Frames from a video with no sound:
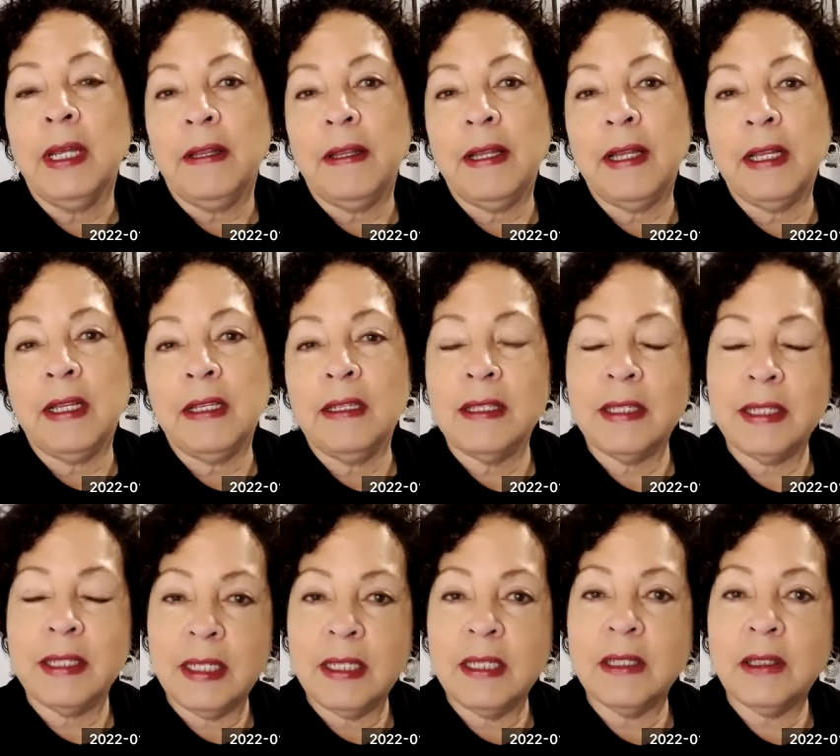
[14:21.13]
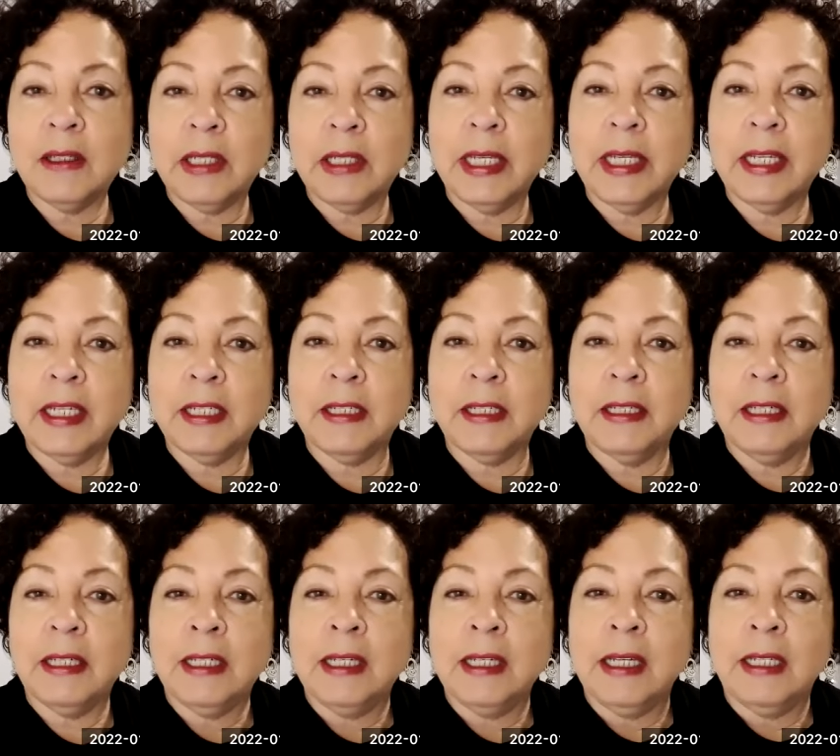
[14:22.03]
then see the link
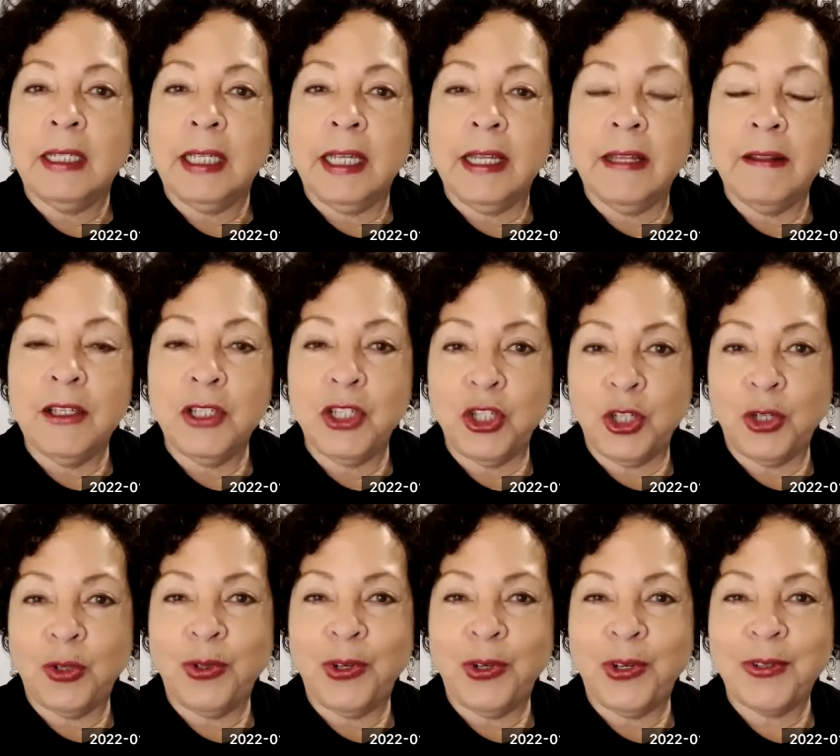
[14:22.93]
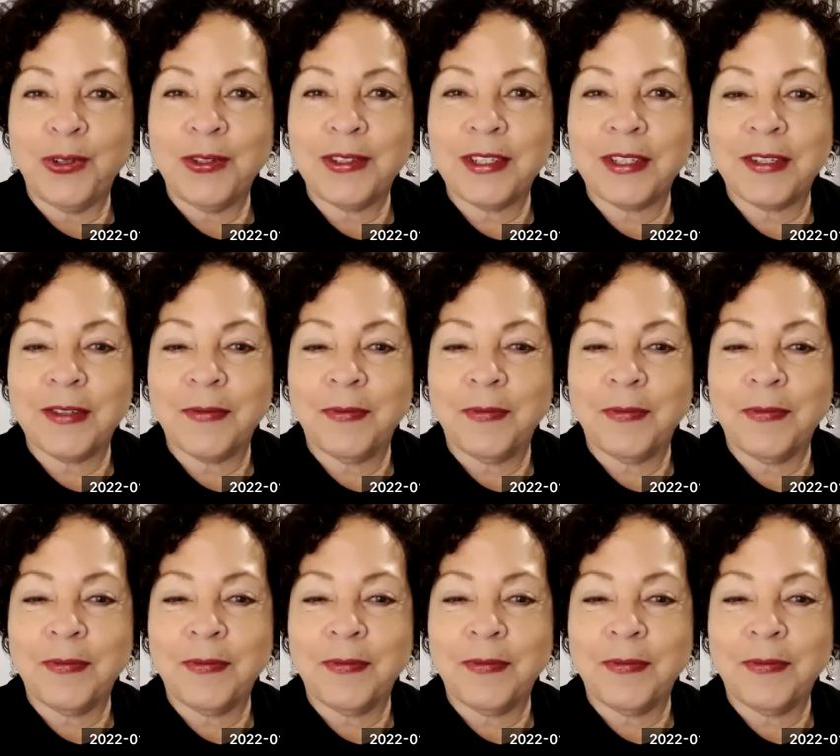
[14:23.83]
in the show notes.